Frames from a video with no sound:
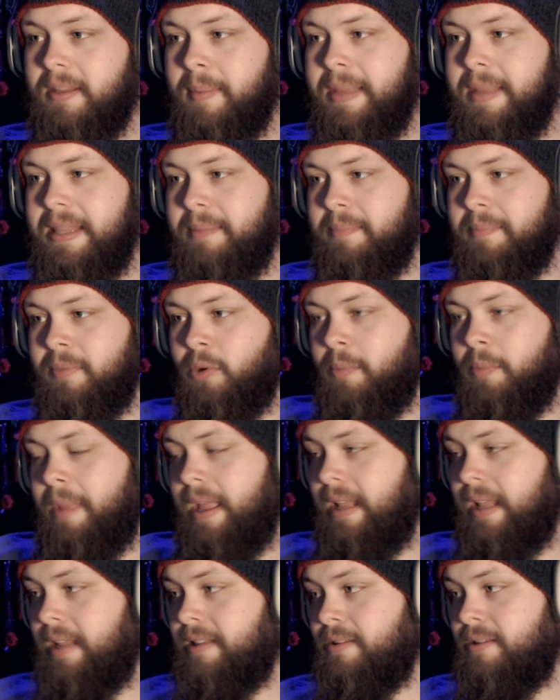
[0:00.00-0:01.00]
mean, little
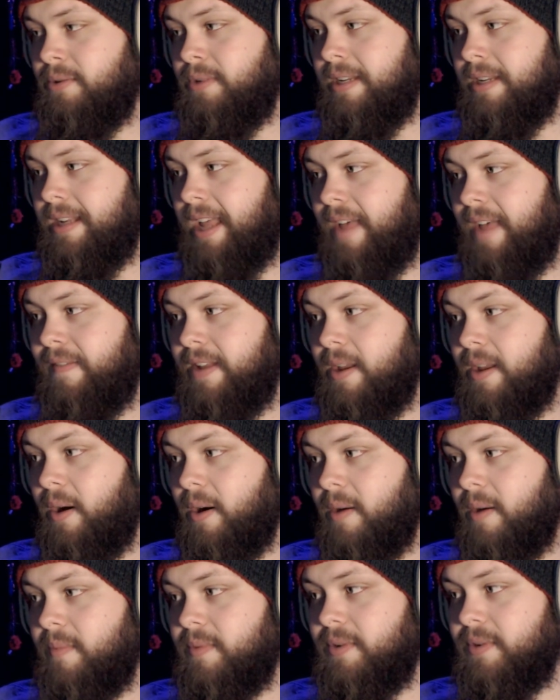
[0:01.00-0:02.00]
man, dude didn't have any
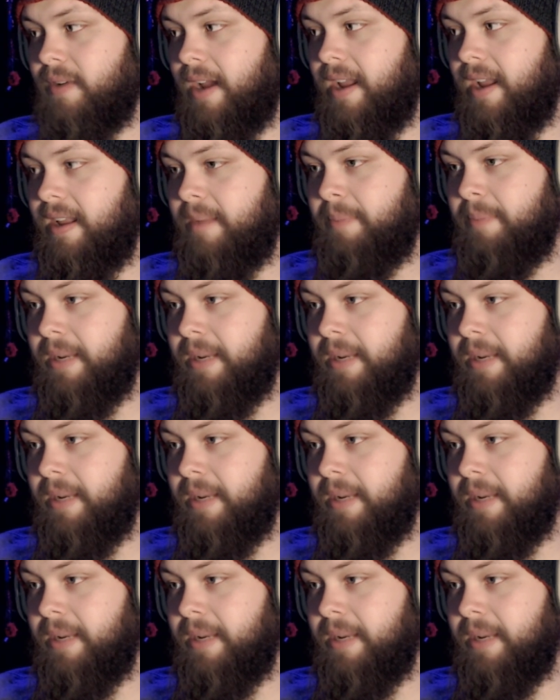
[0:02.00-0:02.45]
arms, right?